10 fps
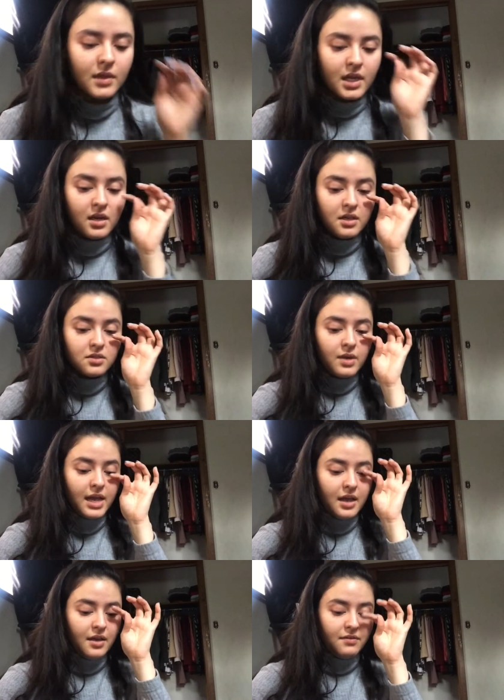And also I
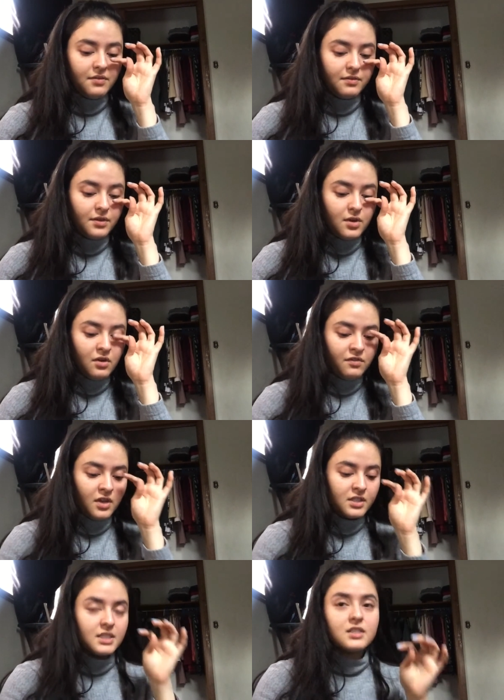have no
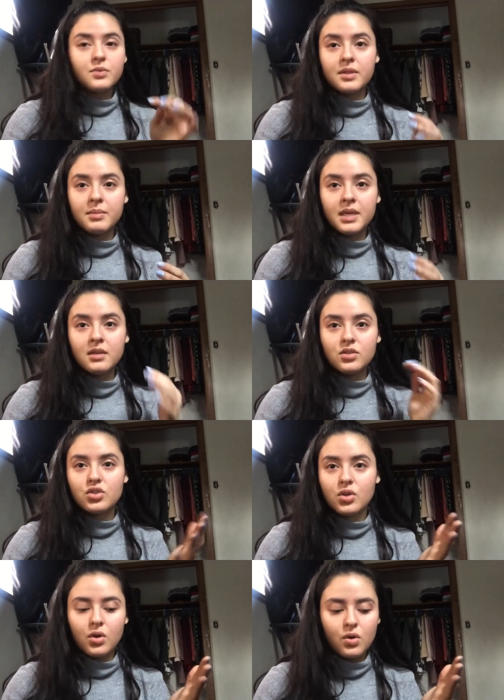falsies with me,
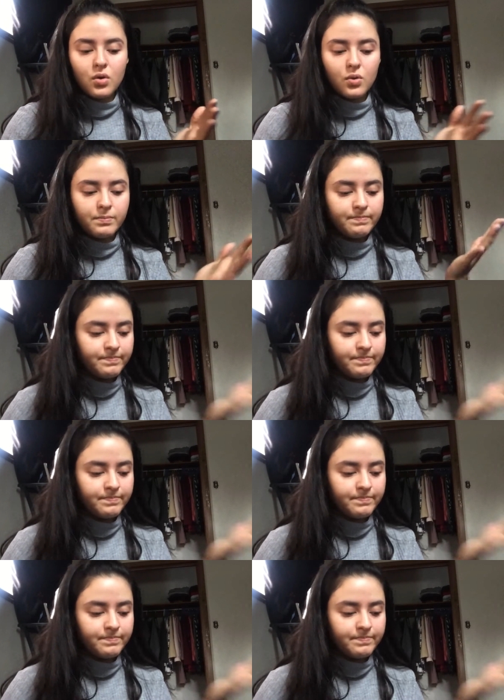so